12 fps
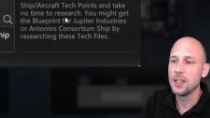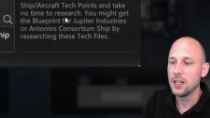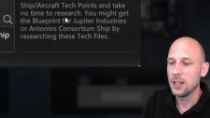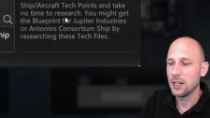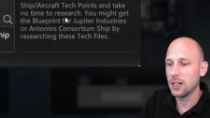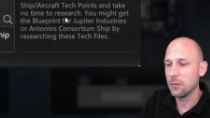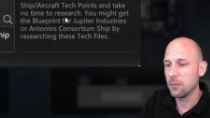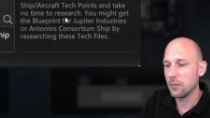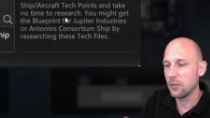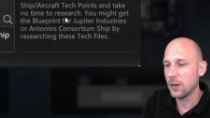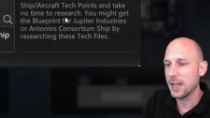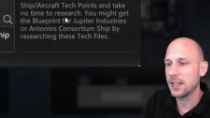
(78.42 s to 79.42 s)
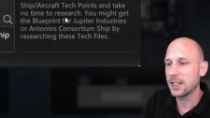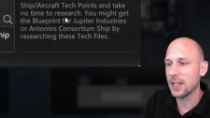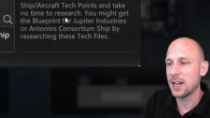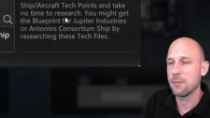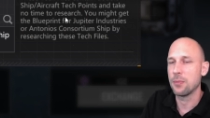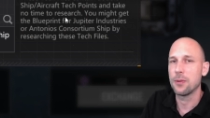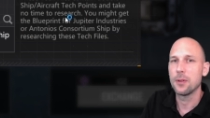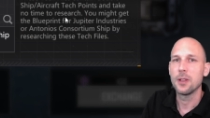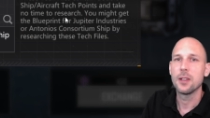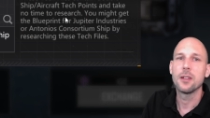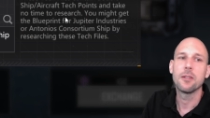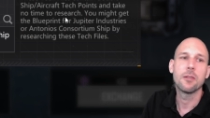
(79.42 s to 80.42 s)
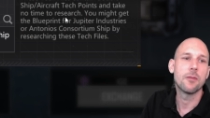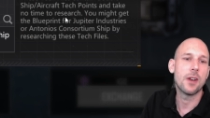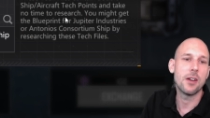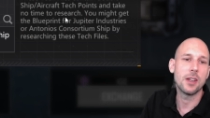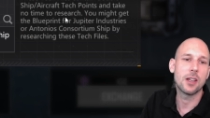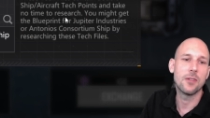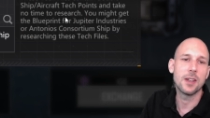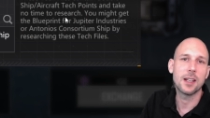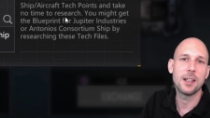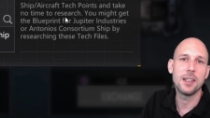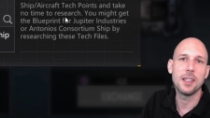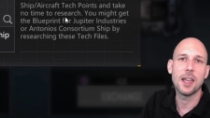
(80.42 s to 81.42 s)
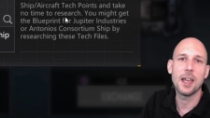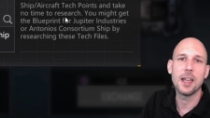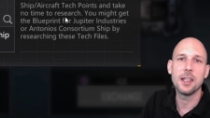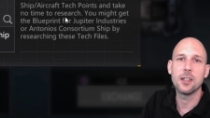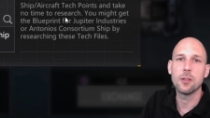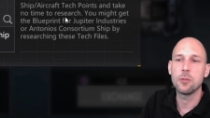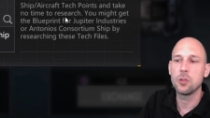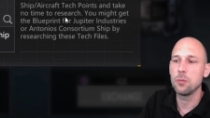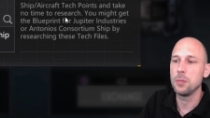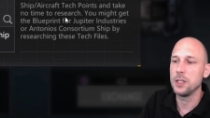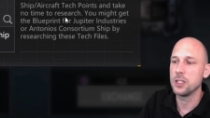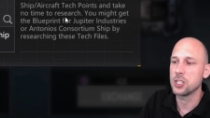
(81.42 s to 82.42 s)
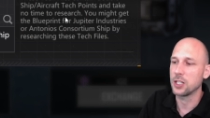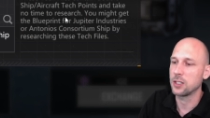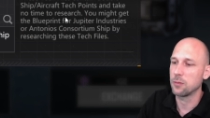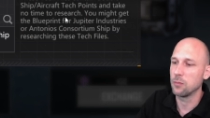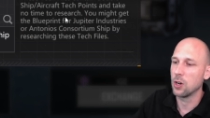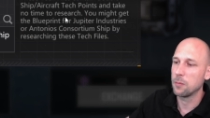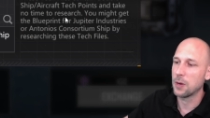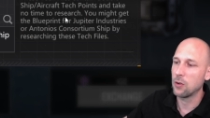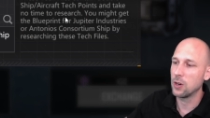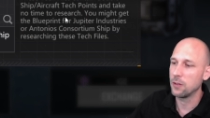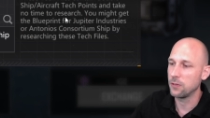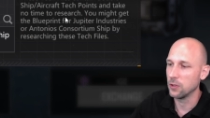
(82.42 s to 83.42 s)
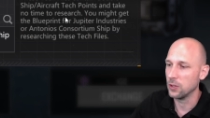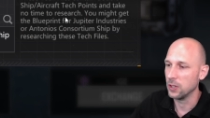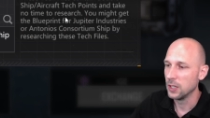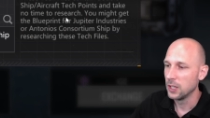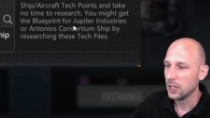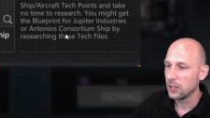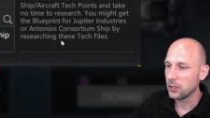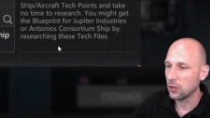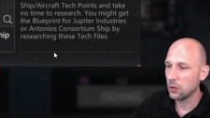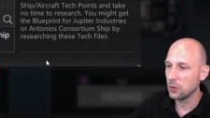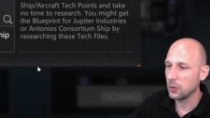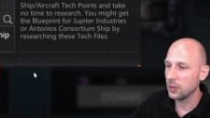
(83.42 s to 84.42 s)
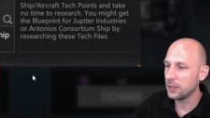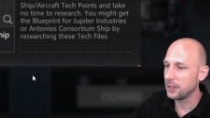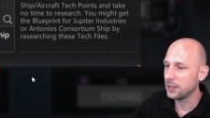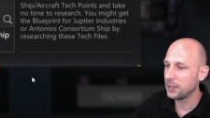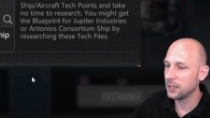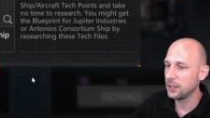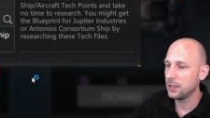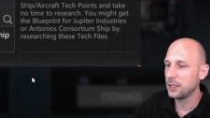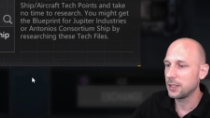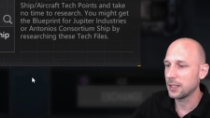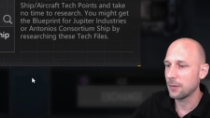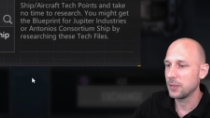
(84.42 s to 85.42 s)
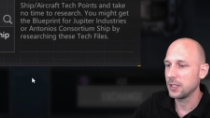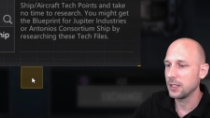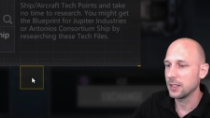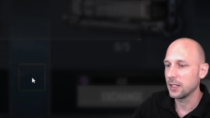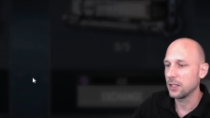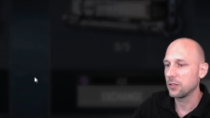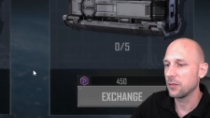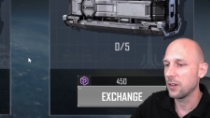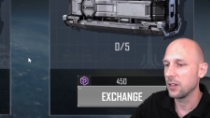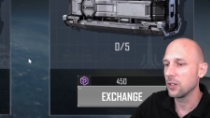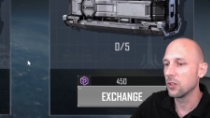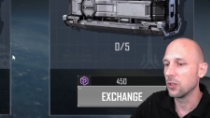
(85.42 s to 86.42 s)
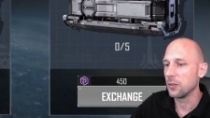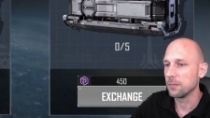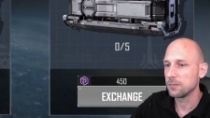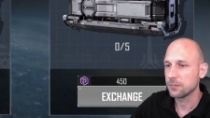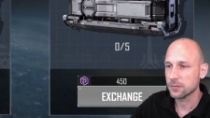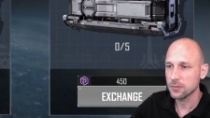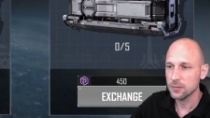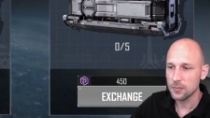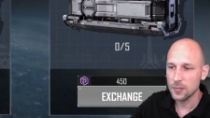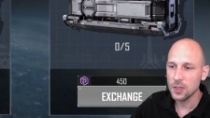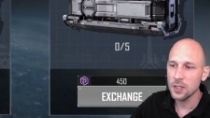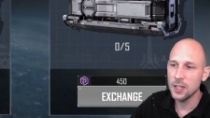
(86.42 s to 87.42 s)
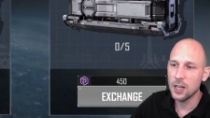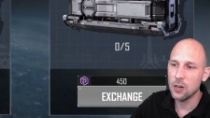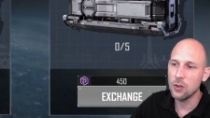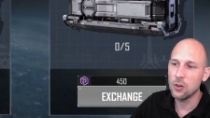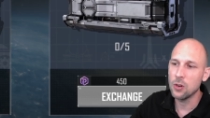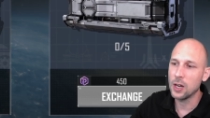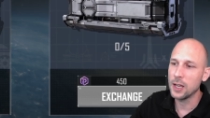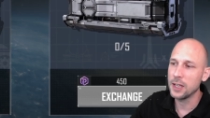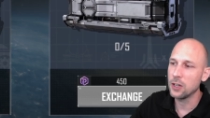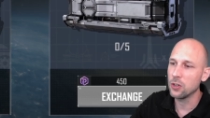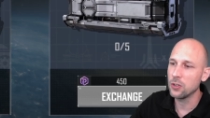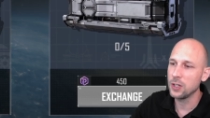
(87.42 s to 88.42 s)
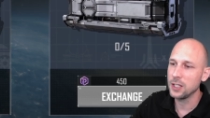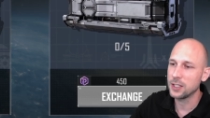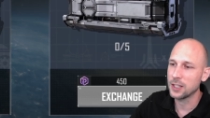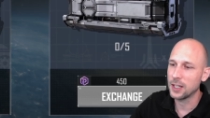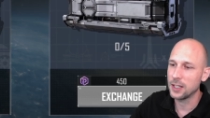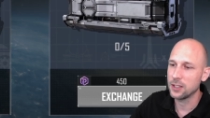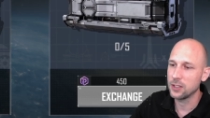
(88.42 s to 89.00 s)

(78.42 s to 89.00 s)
ranked up very quickly and to be just more powerful. So this is something that is very good. Now, I already started